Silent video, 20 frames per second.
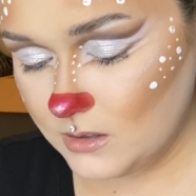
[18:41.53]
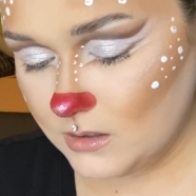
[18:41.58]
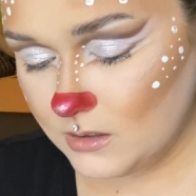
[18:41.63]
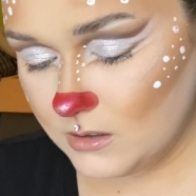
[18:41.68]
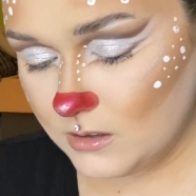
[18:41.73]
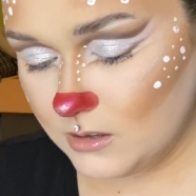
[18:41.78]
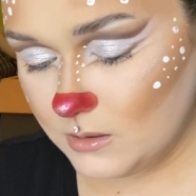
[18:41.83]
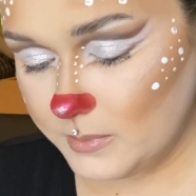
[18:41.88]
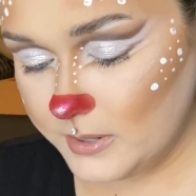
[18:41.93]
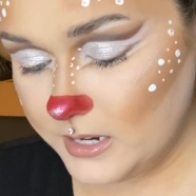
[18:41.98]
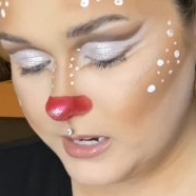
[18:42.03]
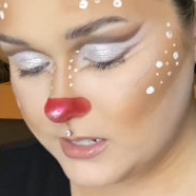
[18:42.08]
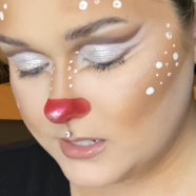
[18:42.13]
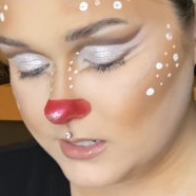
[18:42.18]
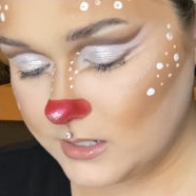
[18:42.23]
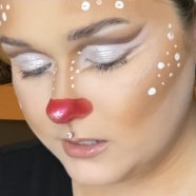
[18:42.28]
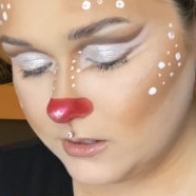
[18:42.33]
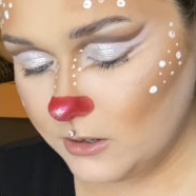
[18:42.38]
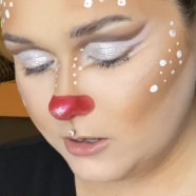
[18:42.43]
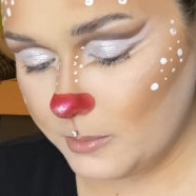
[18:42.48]
And it's
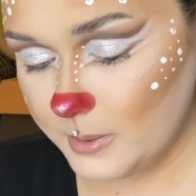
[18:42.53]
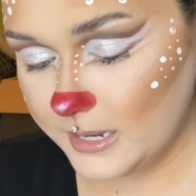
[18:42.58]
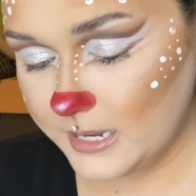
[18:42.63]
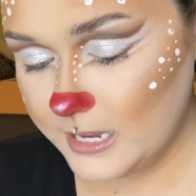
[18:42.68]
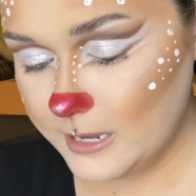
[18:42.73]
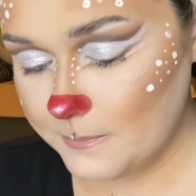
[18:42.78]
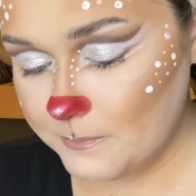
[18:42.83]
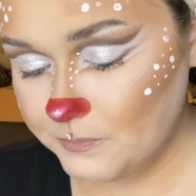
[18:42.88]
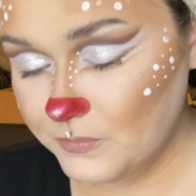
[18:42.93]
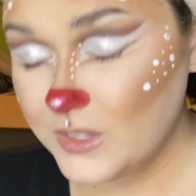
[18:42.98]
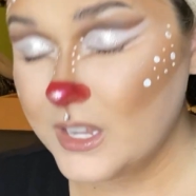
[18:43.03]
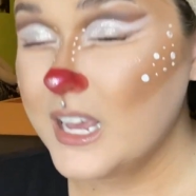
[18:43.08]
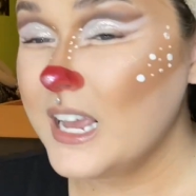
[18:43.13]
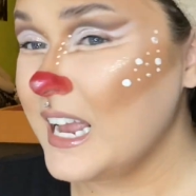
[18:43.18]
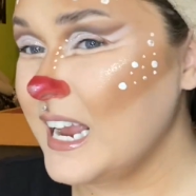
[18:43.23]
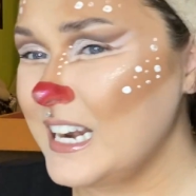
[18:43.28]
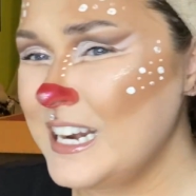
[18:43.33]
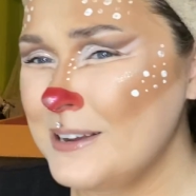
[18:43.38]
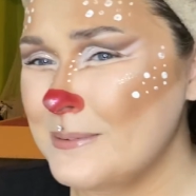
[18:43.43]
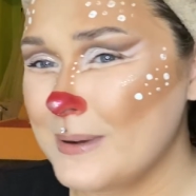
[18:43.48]
not gonna go back in.
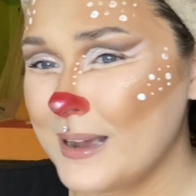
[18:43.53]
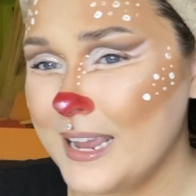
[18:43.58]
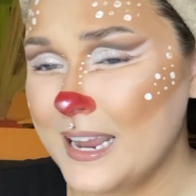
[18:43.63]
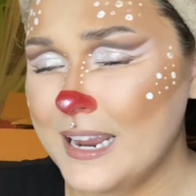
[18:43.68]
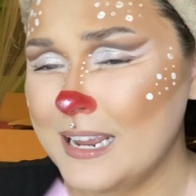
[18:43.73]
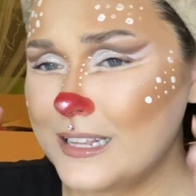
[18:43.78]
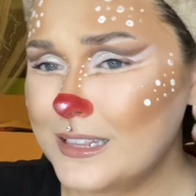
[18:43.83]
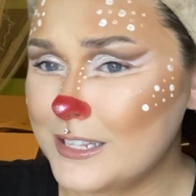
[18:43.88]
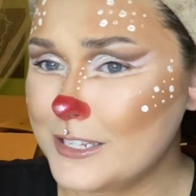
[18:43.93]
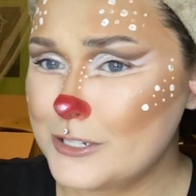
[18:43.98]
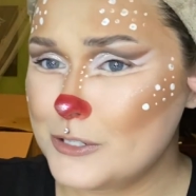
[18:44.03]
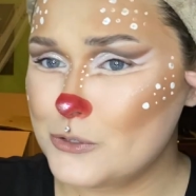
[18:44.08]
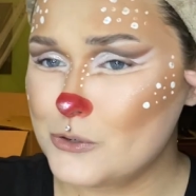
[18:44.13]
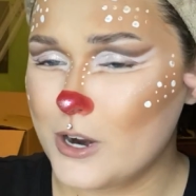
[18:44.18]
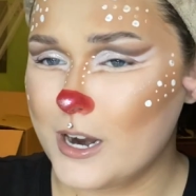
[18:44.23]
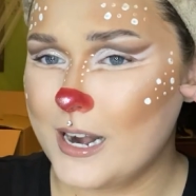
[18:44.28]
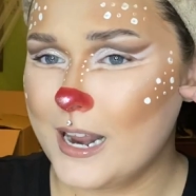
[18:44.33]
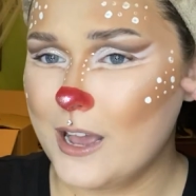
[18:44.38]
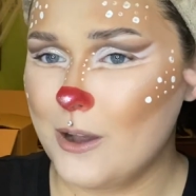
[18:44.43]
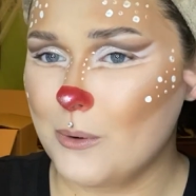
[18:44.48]
Anyway, this
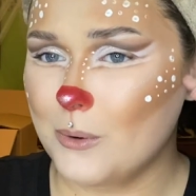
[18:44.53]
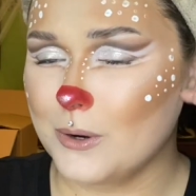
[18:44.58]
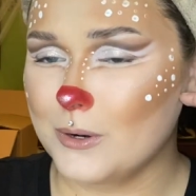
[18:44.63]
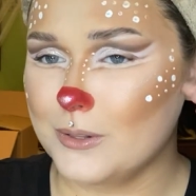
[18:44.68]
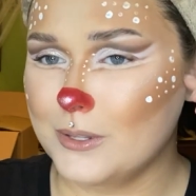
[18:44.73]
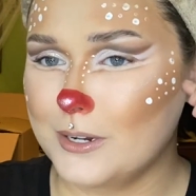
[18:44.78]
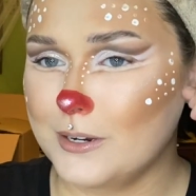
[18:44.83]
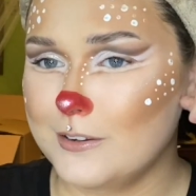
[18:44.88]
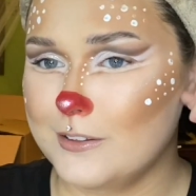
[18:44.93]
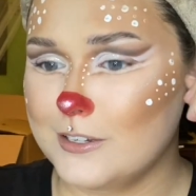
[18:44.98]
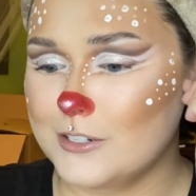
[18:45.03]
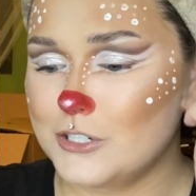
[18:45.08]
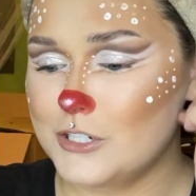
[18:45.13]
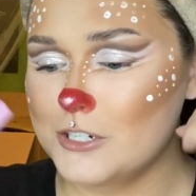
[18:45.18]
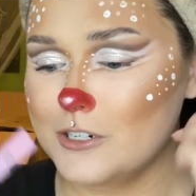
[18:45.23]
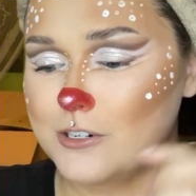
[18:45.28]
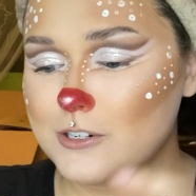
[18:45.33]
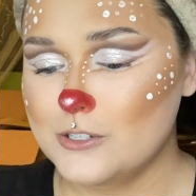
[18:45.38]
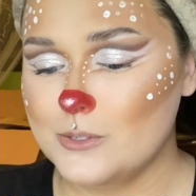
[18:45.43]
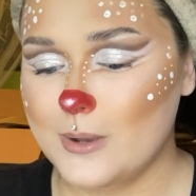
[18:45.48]
dried out earlier this
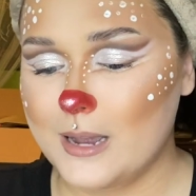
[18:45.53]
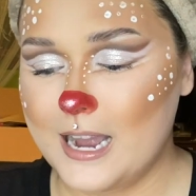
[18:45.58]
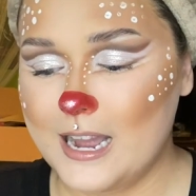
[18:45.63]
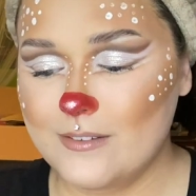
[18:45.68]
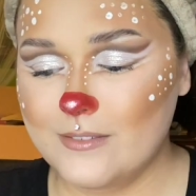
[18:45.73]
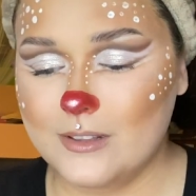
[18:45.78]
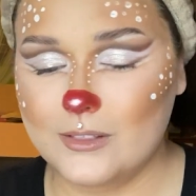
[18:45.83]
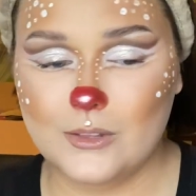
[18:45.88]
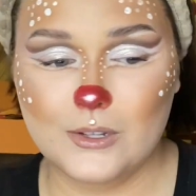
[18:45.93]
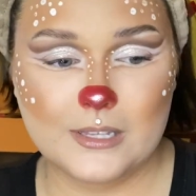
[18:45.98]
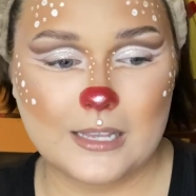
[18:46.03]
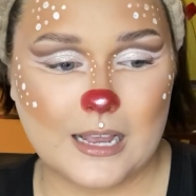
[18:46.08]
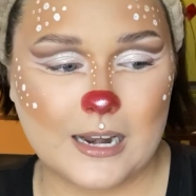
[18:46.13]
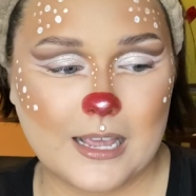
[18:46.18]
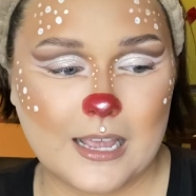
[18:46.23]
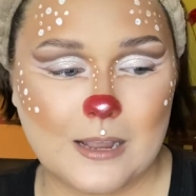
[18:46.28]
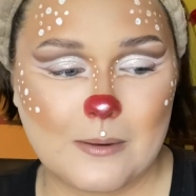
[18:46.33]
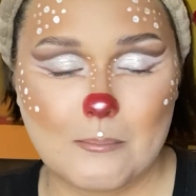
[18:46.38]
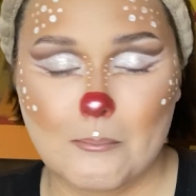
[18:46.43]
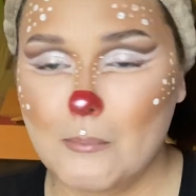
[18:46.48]
year, so I haven't looked at
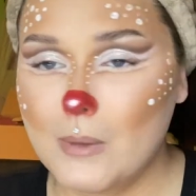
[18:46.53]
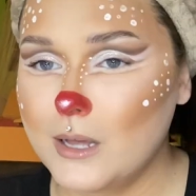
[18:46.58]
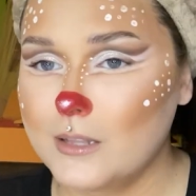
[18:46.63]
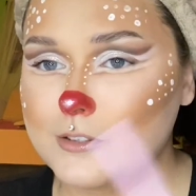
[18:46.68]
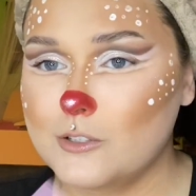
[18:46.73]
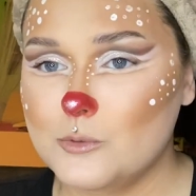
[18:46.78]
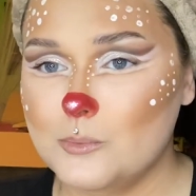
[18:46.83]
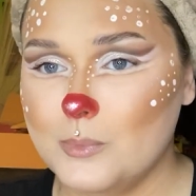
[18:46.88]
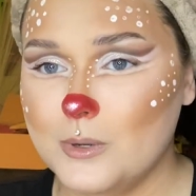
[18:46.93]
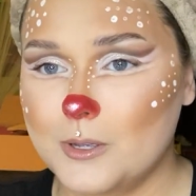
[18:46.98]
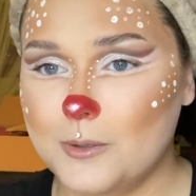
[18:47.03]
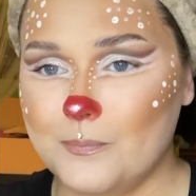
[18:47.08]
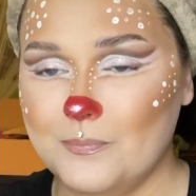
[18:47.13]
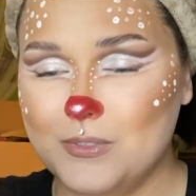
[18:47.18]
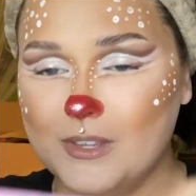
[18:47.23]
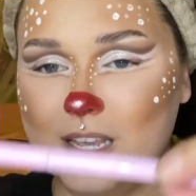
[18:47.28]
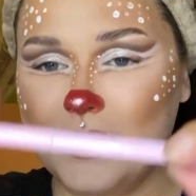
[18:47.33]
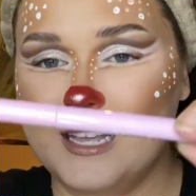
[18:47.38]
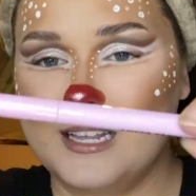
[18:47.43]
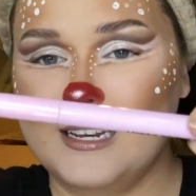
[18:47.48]
it in months, but
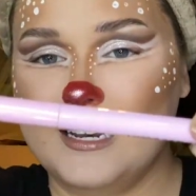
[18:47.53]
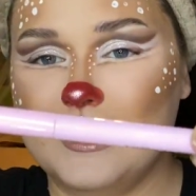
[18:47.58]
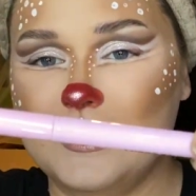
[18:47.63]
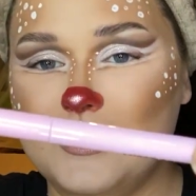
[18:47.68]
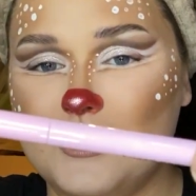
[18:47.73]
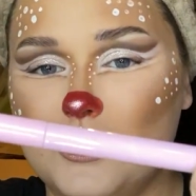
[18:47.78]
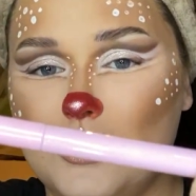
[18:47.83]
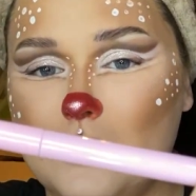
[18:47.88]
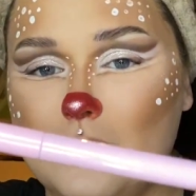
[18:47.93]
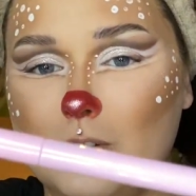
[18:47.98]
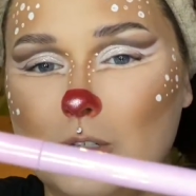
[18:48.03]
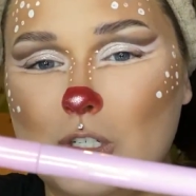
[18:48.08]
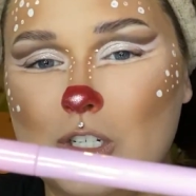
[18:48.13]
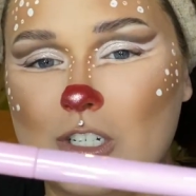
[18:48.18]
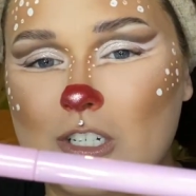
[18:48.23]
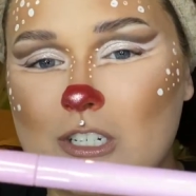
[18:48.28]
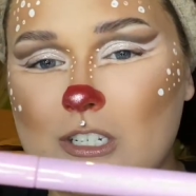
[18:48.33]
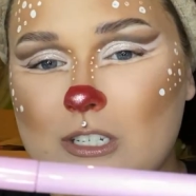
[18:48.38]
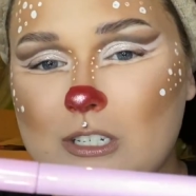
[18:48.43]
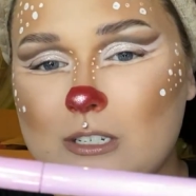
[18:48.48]
nice to know she
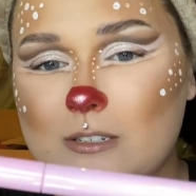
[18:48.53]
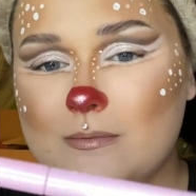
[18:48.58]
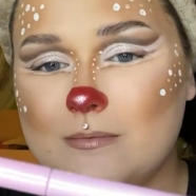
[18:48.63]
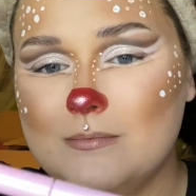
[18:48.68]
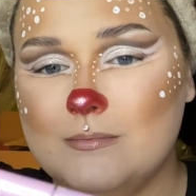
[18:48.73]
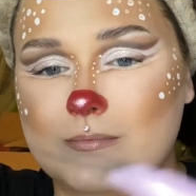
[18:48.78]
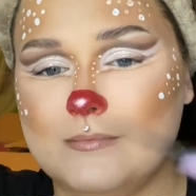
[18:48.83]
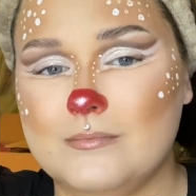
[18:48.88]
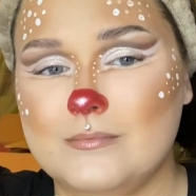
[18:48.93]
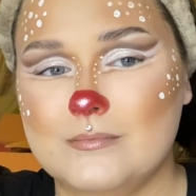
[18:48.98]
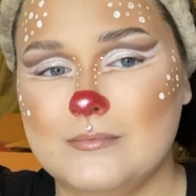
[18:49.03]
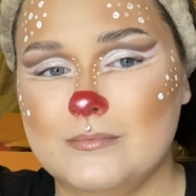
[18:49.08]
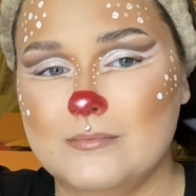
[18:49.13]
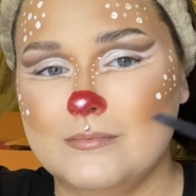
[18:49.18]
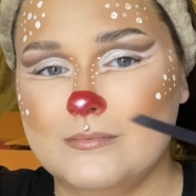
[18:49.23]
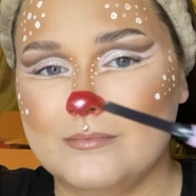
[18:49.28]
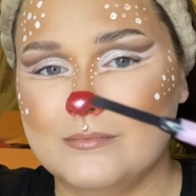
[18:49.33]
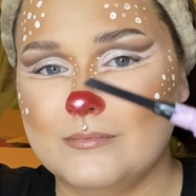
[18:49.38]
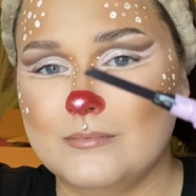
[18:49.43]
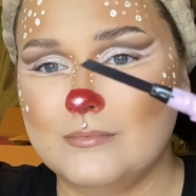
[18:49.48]
just
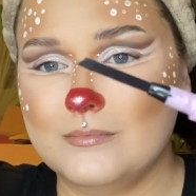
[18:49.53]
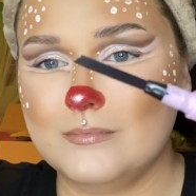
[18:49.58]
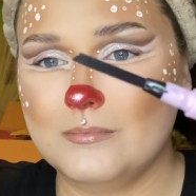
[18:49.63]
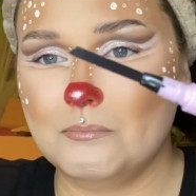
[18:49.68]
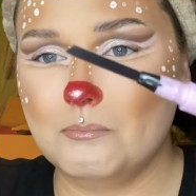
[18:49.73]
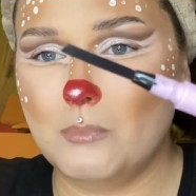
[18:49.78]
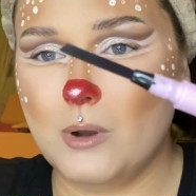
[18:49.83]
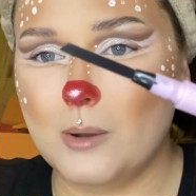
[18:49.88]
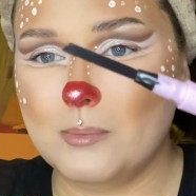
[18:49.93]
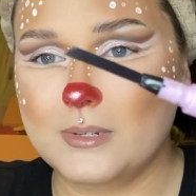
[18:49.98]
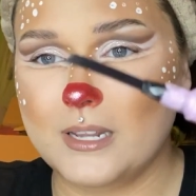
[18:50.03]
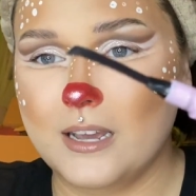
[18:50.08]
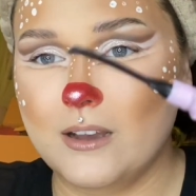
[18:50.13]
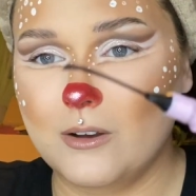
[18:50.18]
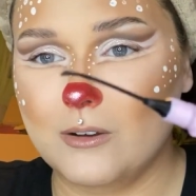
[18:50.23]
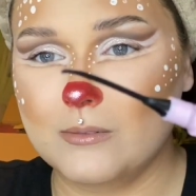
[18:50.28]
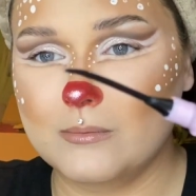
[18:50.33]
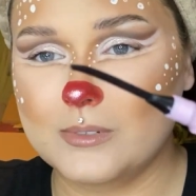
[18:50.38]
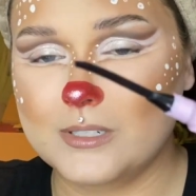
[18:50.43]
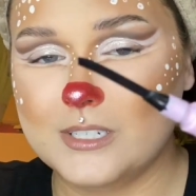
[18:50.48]
popped
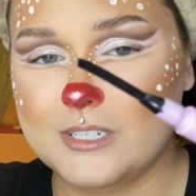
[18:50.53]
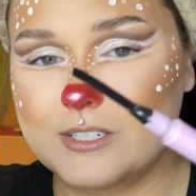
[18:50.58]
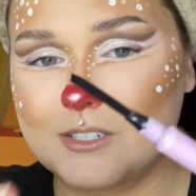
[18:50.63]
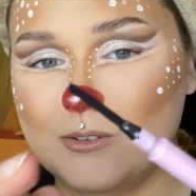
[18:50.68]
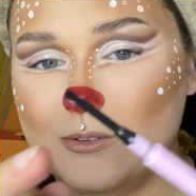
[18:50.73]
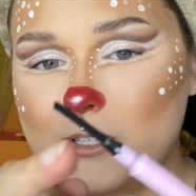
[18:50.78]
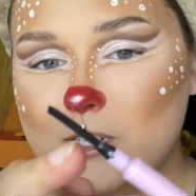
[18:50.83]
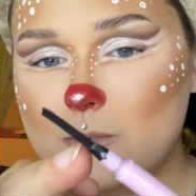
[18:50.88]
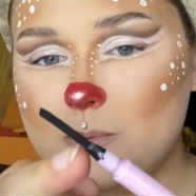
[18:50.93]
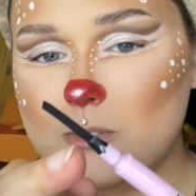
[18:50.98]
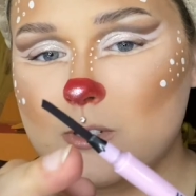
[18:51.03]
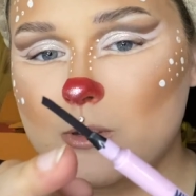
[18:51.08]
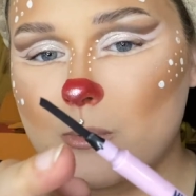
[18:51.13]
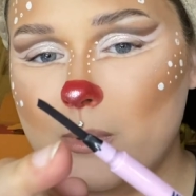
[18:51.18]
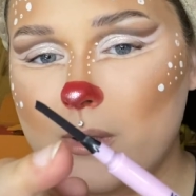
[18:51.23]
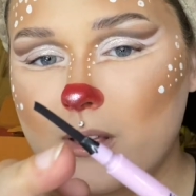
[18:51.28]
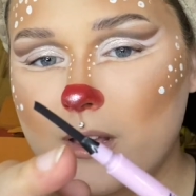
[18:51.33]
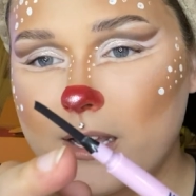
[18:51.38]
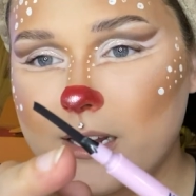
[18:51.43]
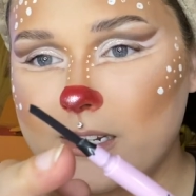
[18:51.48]
out because it's only supposed to
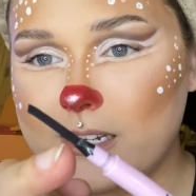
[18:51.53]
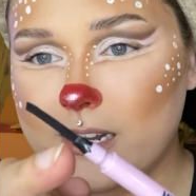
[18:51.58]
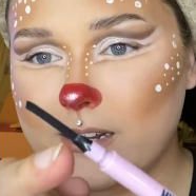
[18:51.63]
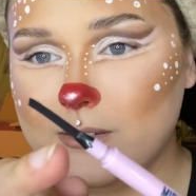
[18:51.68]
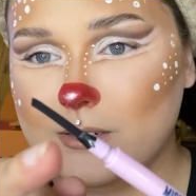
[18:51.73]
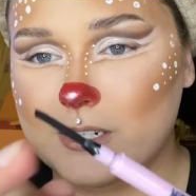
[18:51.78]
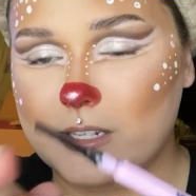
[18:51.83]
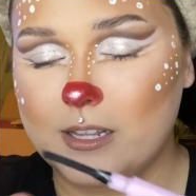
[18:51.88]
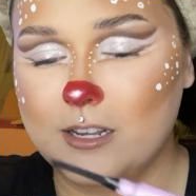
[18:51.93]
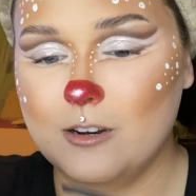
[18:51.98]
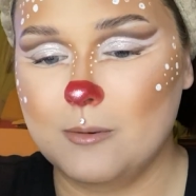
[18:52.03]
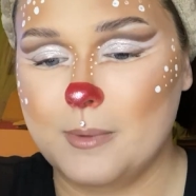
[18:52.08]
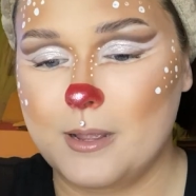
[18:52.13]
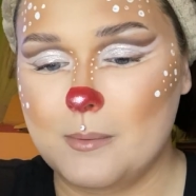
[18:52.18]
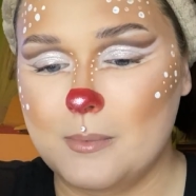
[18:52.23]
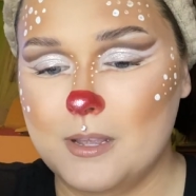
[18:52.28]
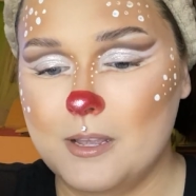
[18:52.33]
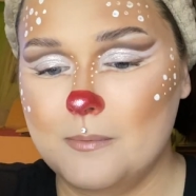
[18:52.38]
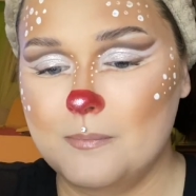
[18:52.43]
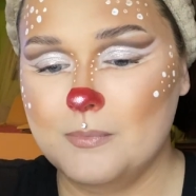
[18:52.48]
be like down to there
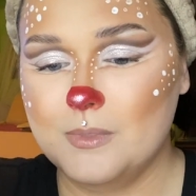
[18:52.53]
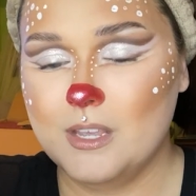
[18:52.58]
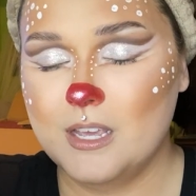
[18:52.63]
maybe.